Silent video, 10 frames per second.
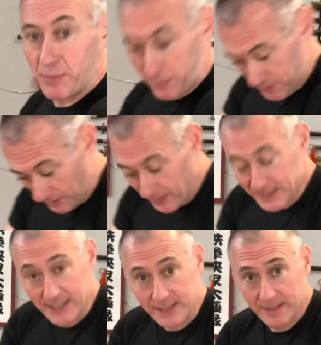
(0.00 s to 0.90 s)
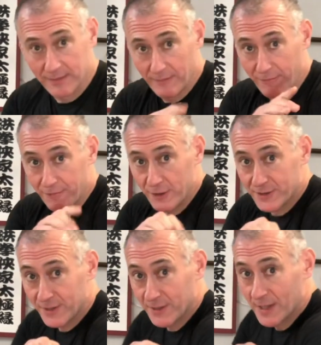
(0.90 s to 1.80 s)
behind his foot,
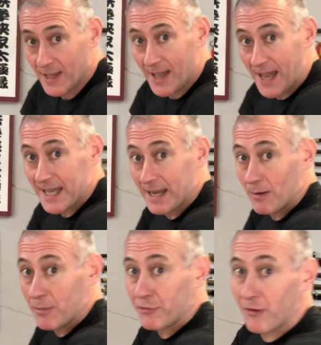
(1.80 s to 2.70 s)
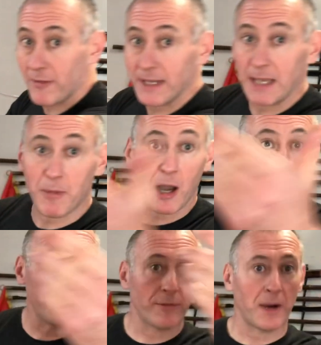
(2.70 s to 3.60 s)
and now I'm throwing him
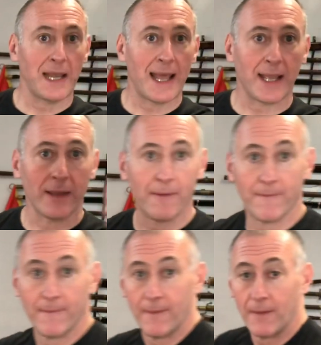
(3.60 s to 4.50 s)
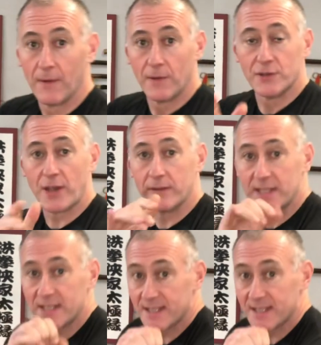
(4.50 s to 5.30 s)
over my leg. So this is